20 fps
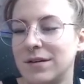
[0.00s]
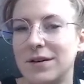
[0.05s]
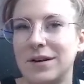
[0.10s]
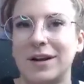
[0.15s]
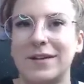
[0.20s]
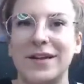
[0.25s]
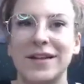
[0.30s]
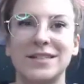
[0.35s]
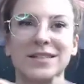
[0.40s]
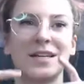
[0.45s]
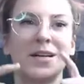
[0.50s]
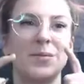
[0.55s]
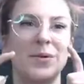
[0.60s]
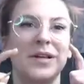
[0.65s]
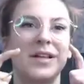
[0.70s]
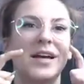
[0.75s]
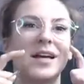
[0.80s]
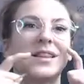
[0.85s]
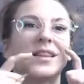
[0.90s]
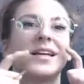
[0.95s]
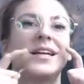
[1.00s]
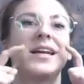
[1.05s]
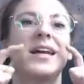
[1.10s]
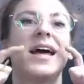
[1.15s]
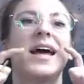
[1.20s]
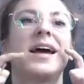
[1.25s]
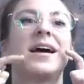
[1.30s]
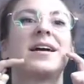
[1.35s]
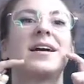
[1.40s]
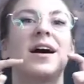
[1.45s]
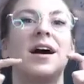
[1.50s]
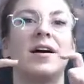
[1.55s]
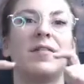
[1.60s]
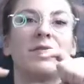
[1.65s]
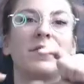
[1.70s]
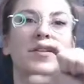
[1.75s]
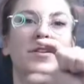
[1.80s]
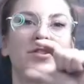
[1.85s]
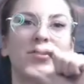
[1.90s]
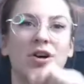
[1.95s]
And that's going to be like the neck
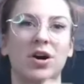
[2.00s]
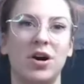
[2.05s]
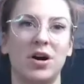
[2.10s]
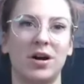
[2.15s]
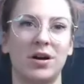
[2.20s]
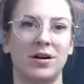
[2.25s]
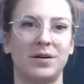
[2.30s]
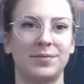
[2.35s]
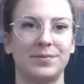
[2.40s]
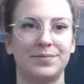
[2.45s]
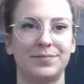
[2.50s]
of the jar